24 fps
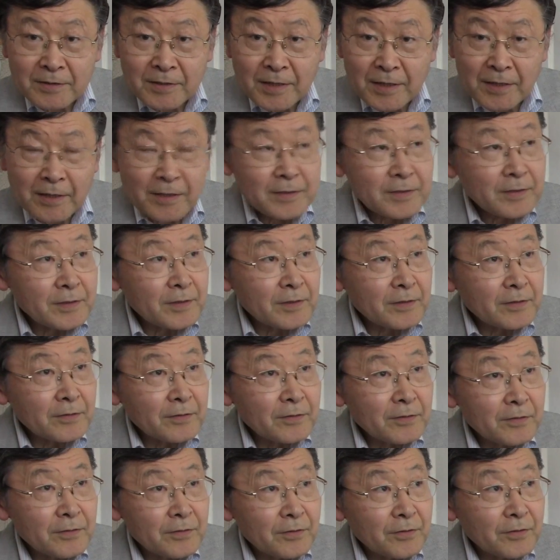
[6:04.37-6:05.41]
And it
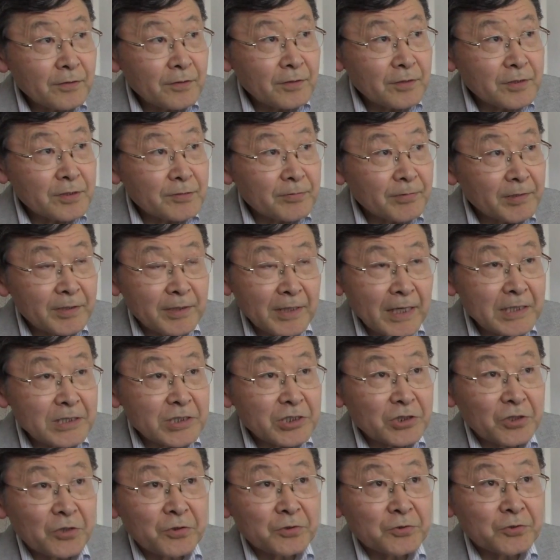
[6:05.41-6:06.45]
looks very
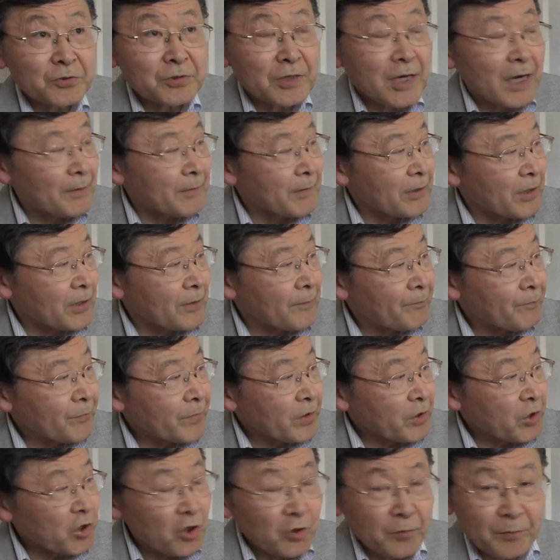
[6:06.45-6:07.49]
natural to have an
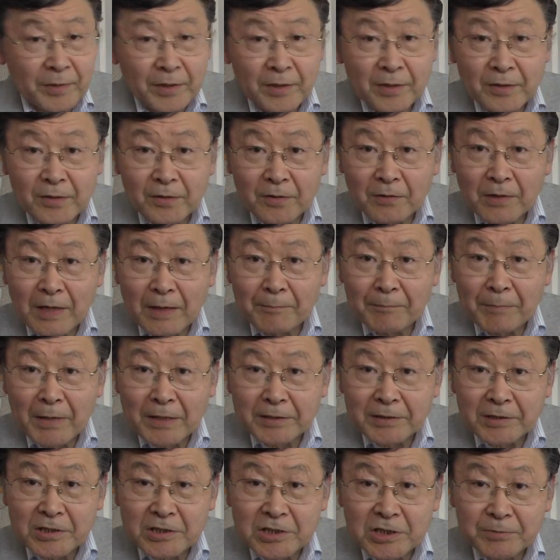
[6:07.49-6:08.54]
economic
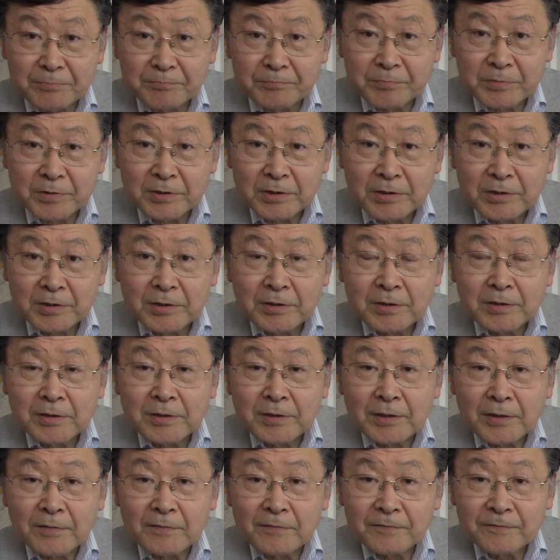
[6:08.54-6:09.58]
partnership
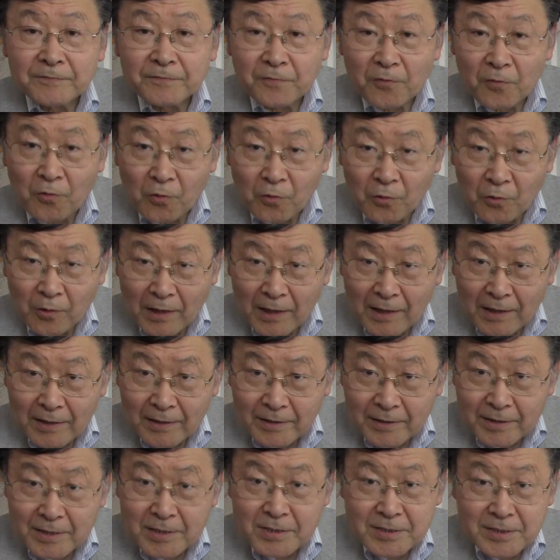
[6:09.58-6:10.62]

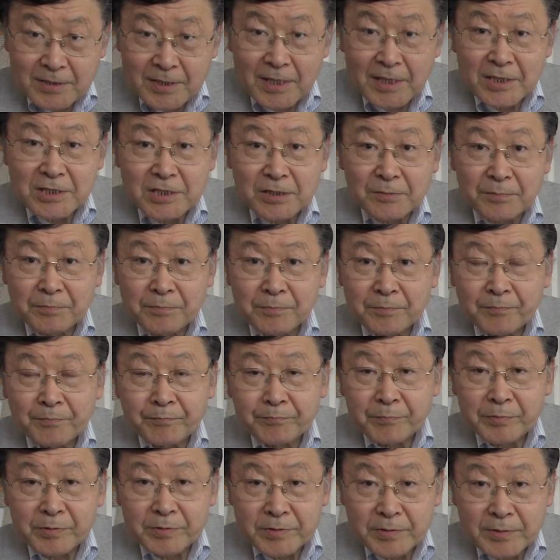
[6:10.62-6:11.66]
for East Asia
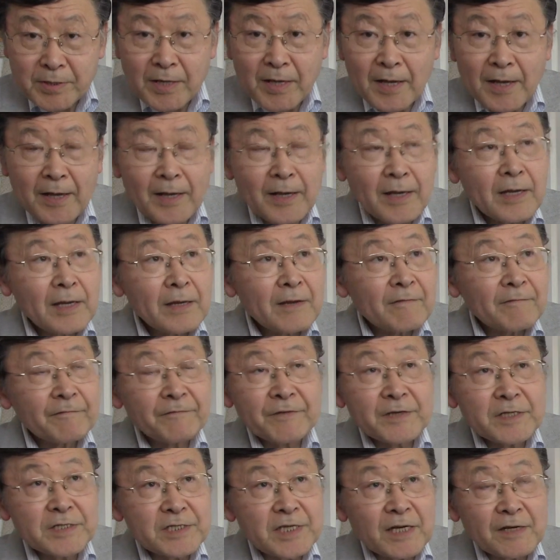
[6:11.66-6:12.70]
per se,
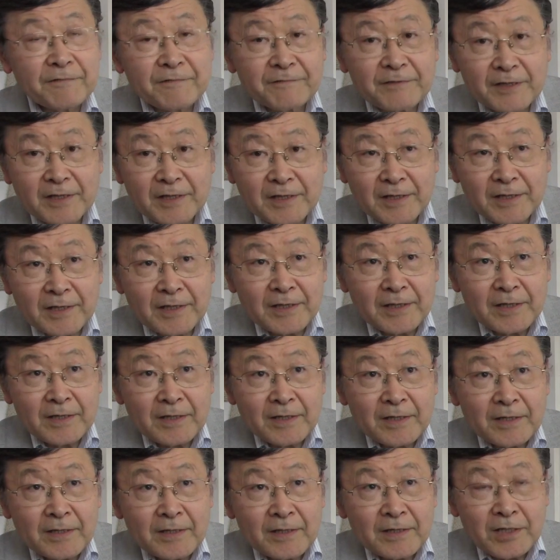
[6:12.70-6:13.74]
vis-a-vis
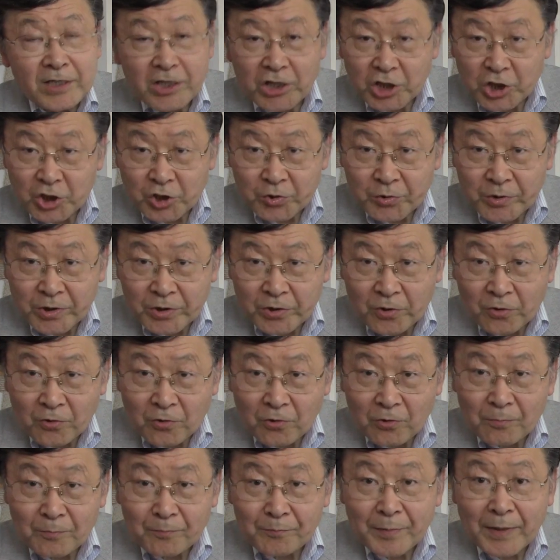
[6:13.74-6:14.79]
EU in
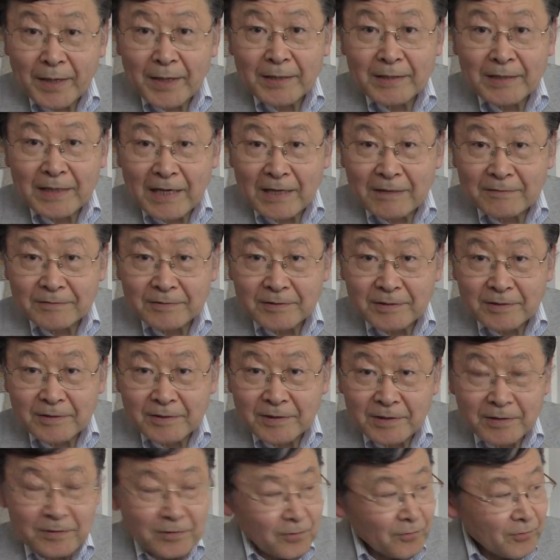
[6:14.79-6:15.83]
Europe and
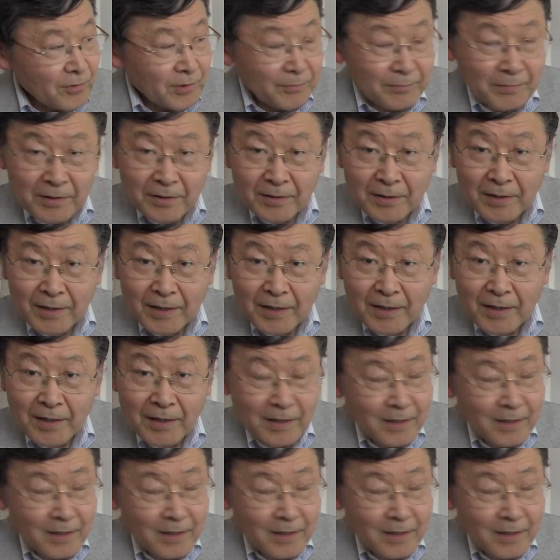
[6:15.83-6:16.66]
NAFTA in North America.